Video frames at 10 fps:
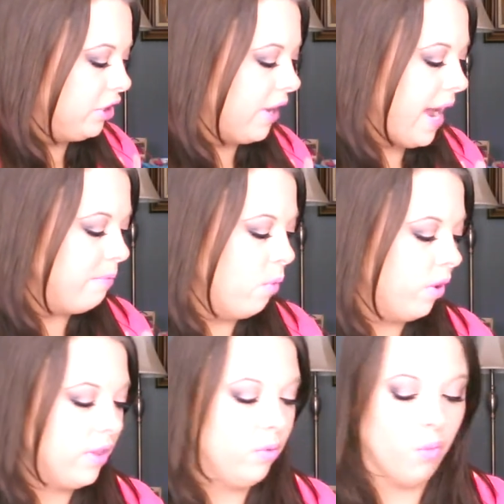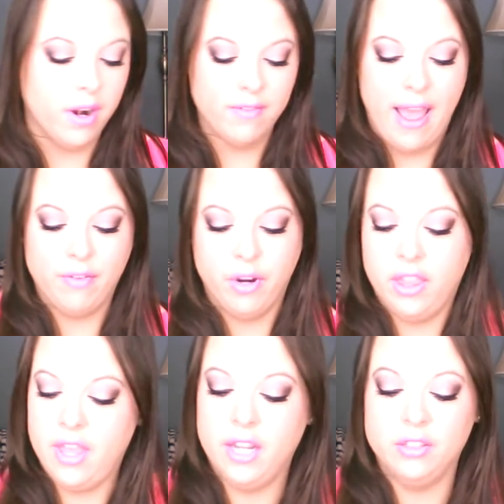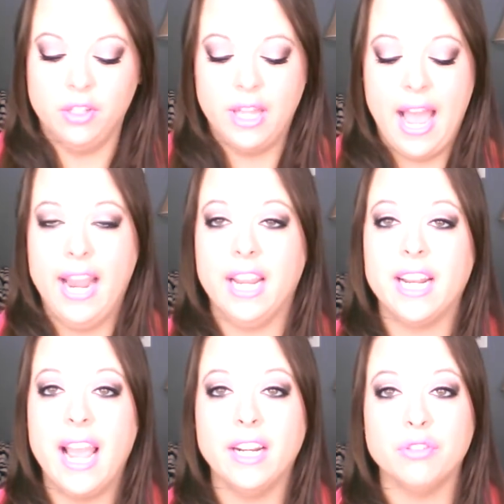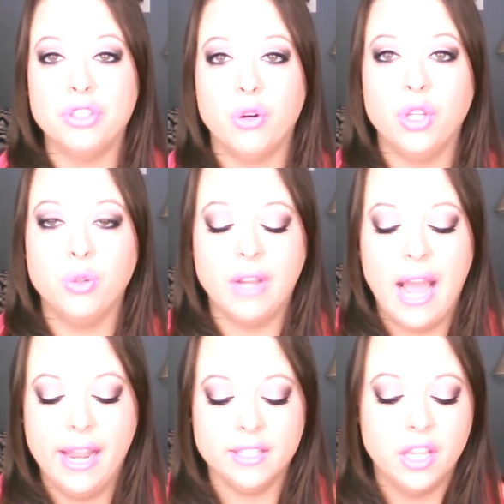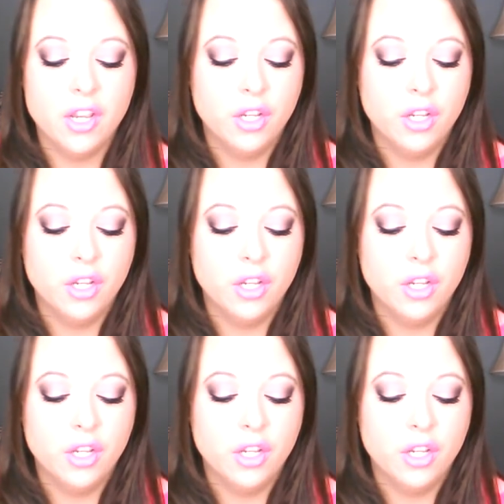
grab more than one of everything so that I could kind of show you guys.